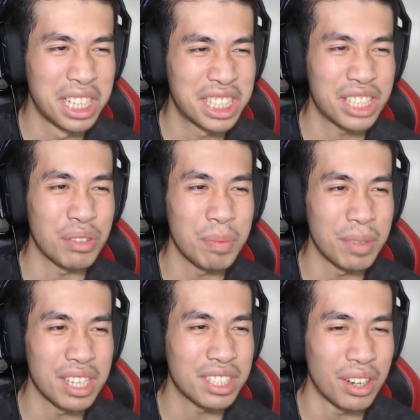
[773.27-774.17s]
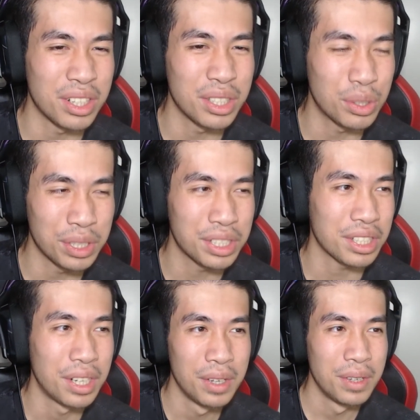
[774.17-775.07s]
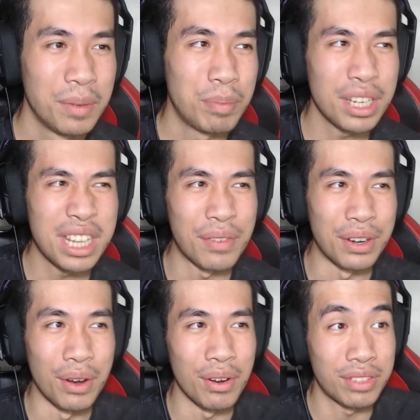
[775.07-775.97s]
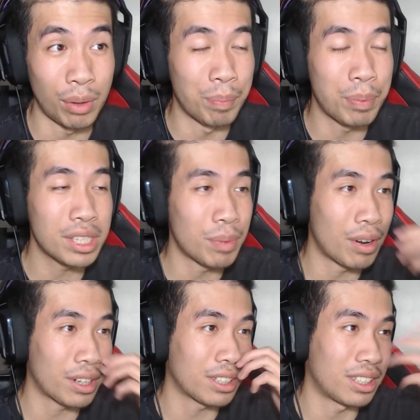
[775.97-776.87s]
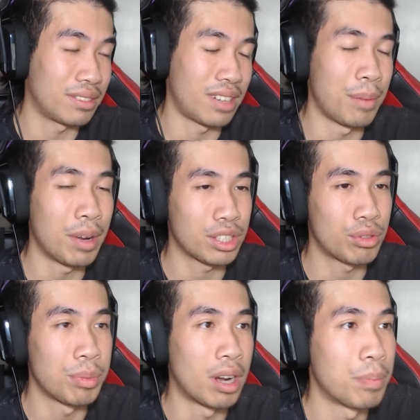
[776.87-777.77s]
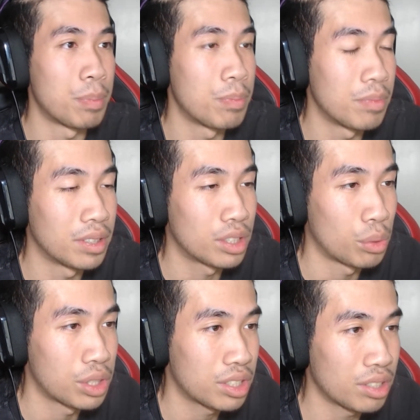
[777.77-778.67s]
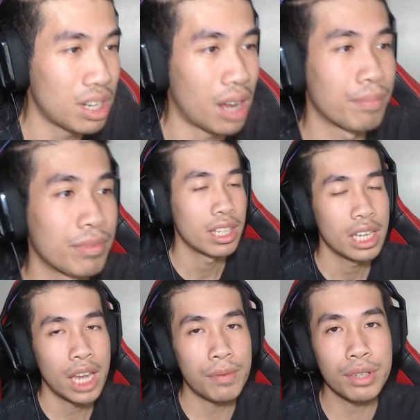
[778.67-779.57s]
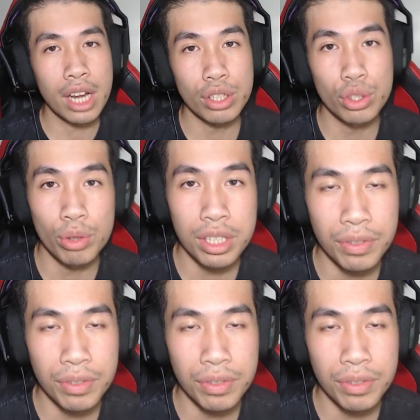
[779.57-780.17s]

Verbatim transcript: stream this on Twitch? But you never know. If someone beats my record, then I might stream it on Twitch. So yeah, if you guys enjoyed this